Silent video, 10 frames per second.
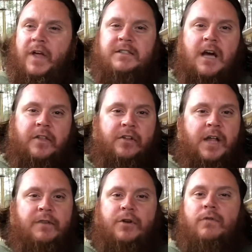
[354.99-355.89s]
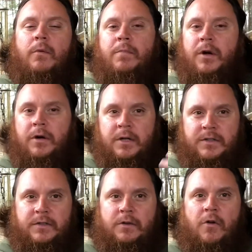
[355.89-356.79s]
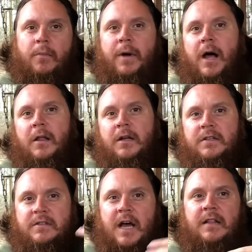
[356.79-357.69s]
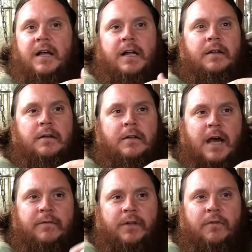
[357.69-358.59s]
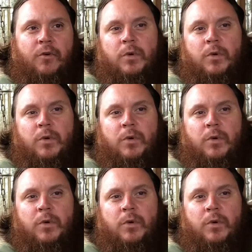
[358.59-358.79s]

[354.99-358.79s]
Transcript: That's kind of the leftover bitterness on the palate, is that flavor.